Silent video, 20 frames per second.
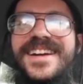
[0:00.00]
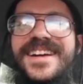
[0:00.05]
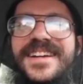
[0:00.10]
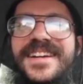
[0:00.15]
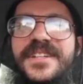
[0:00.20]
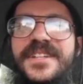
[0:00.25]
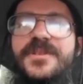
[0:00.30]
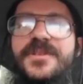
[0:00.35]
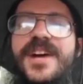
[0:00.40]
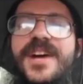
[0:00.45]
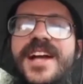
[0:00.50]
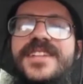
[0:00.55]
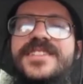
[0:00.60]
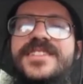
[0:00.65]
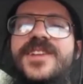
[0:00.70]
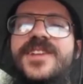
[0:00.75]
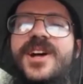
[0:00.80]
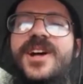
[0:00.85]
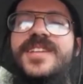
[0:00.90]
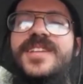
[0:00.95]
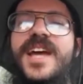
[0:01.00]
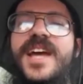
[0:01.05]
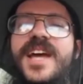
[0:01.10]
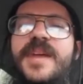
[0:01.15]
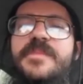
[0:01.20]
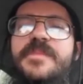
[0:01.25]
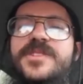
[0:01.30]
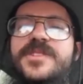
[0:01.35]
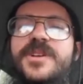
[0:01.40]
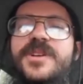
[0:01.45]
You got to start the
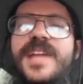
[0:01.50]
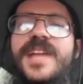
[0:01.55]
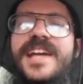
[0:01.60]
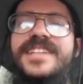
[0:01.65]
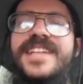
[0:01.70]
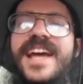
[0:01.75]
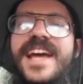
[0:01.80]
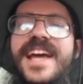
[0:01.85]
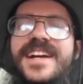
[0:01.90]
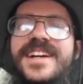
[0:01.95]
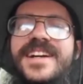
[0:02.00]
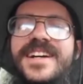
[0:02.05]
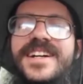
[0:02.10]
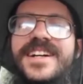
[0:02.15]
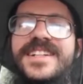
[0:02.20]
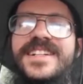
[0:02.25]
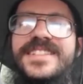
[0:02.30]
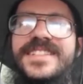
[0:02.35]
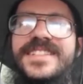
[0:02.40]
episode like that, cuz.